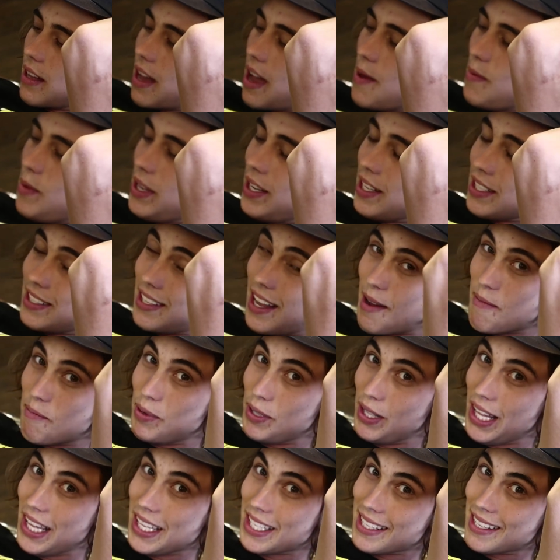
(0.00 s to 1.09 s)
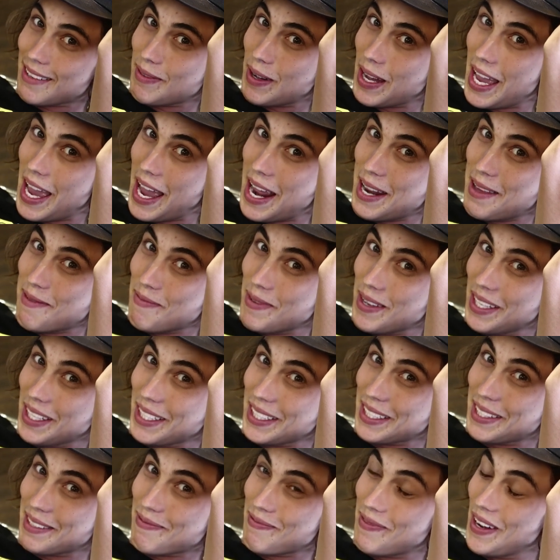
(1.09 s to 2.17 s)
I mean, it's not pleasant by any
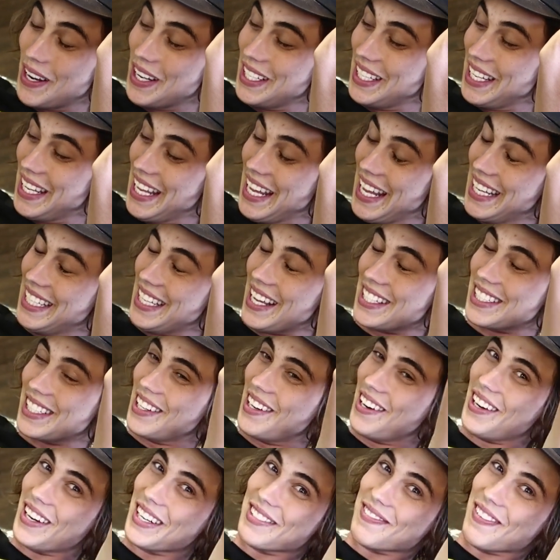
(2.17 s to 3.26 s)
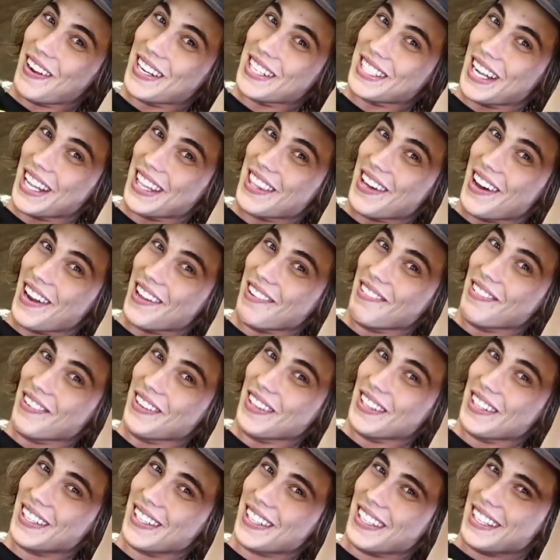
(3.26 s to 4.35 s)
means, but it doesn't hurt as much as I thought it
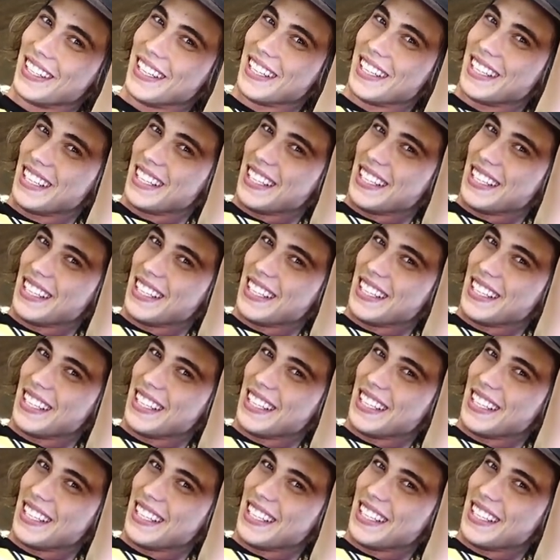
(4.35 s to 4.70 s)
would. No,